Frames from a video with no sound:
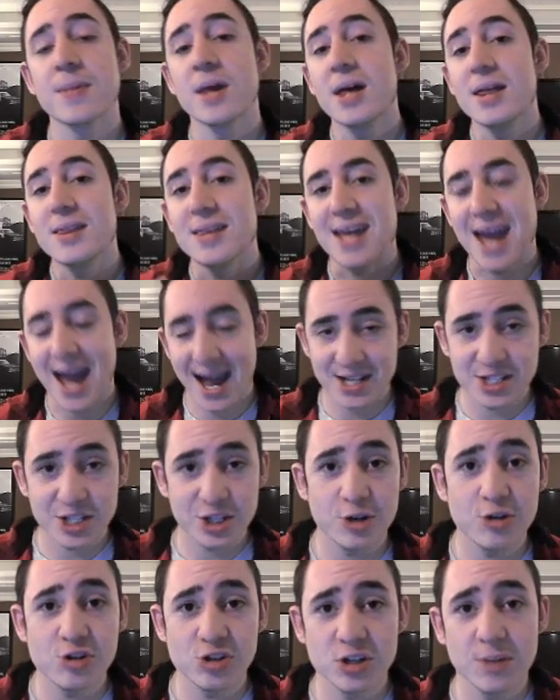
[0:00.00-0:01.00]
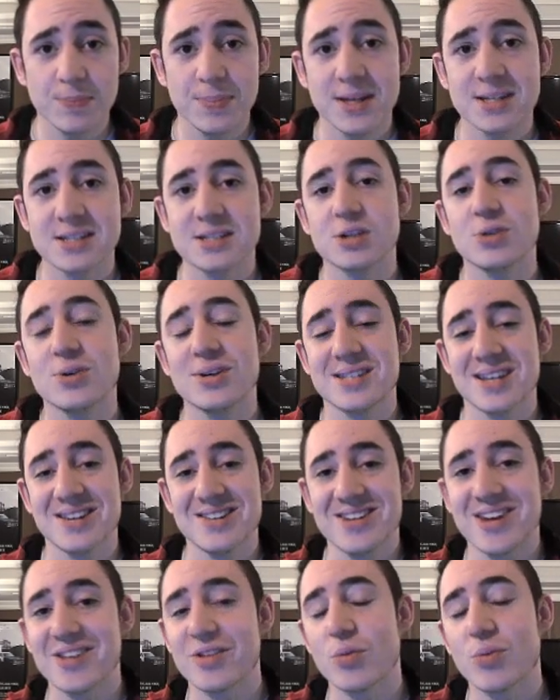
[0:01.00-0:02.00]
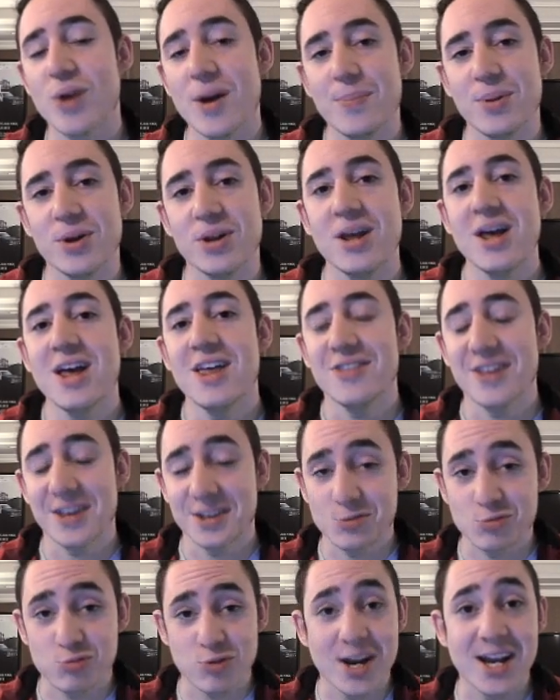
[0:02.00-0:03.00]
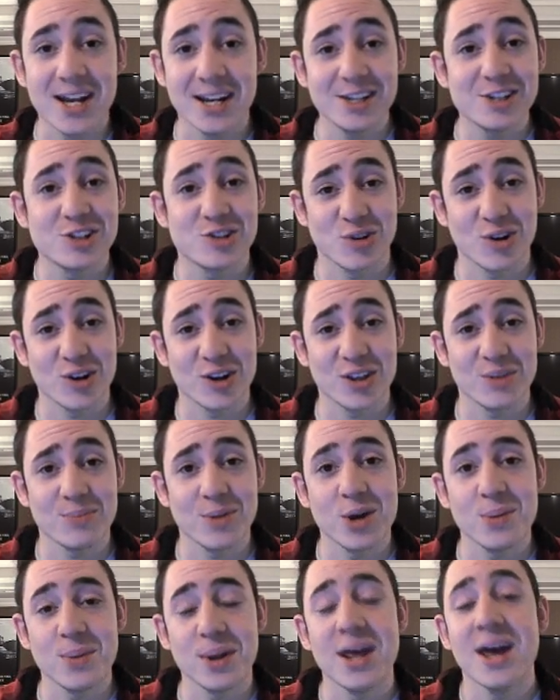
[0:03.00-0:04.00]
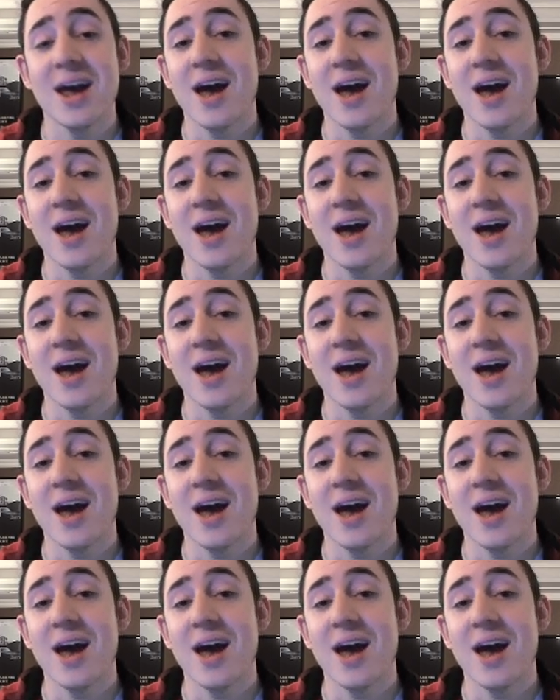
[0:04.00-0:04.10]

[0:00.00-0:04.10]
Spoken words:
The Executioner pistol is another weapon that is really strong at the moment.